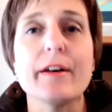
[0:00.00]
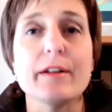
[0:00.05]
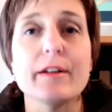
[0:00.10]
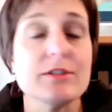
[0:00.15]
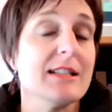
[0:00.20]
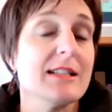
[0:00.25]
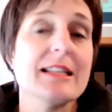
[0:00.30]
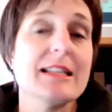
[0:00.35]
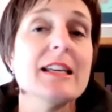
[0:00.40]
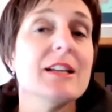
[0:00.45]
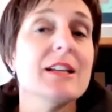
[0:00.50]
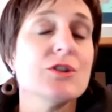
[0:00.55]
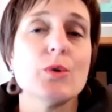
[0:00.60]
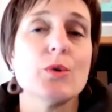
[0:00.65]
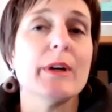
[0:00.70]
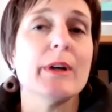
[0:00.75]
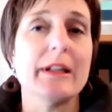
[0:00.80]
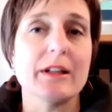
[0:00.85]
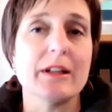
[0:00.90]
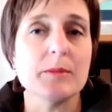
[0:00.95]
does he
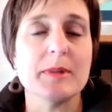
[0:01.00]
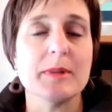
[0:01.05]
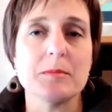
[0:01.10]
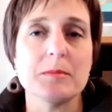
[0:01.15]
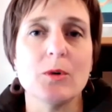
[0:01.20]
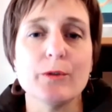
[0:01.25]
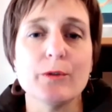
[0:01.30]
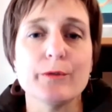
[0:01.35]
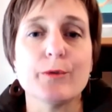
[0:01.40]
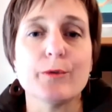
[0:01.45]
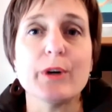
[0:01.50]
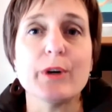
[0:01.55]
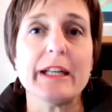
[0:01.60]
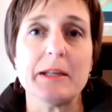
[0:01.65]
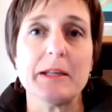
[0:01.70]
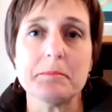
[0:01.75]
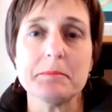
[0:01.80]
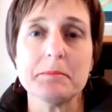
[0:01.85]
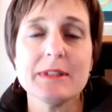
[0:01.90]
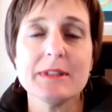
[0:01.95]
enjoy a little bit more freedom?